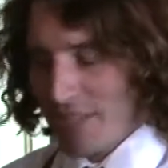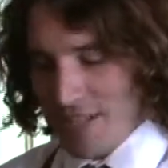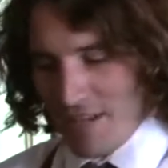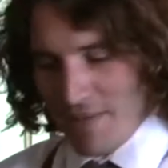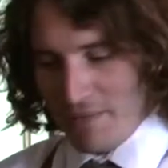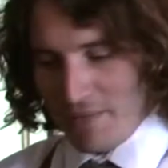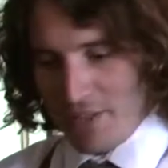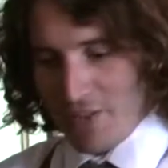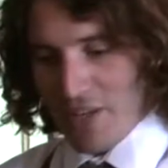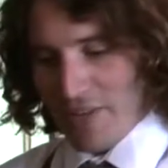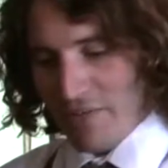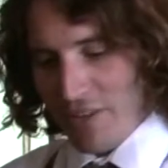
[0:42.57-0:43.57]

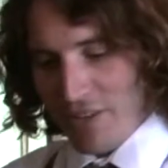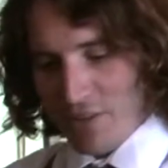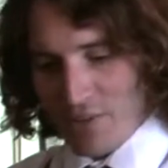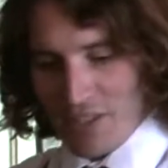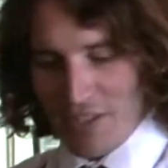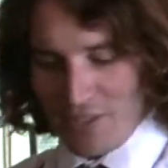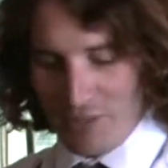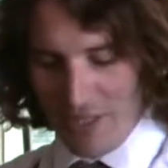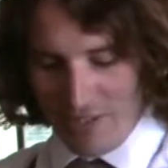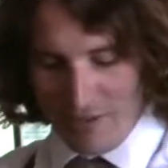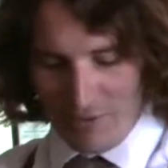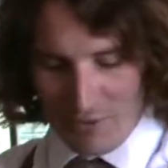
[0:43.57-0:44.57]
The UK finals last
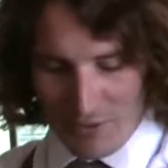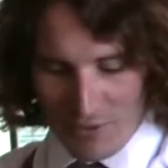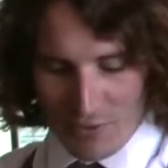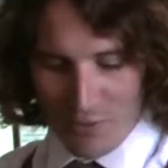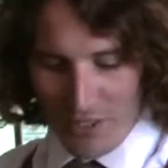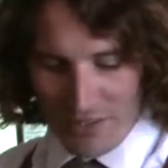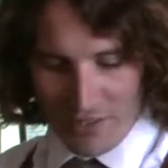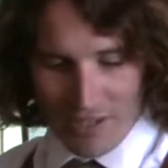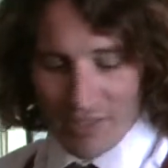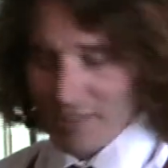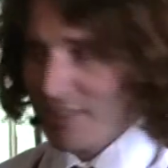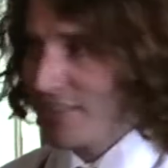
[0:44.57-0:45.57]
week, all went to
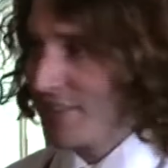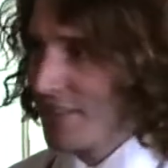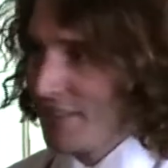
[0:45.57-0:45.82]
London.